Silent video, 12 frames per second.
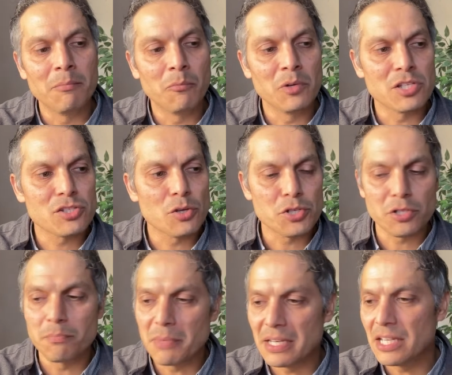When social
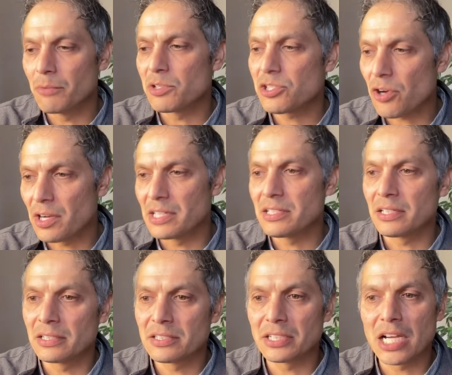media was starting
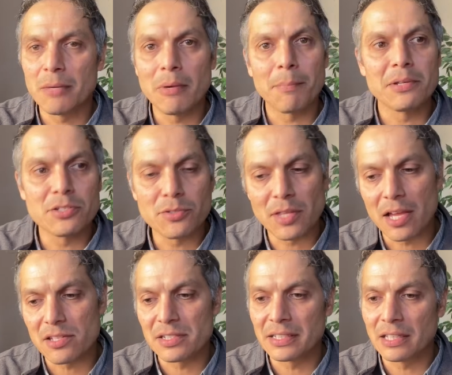to come up in
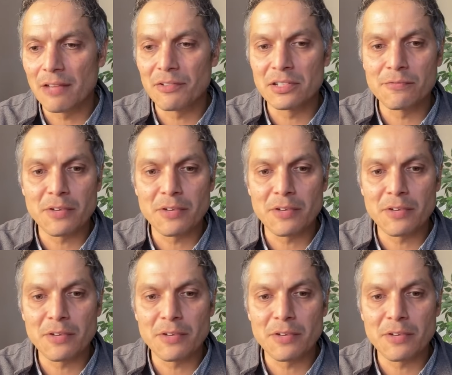2011,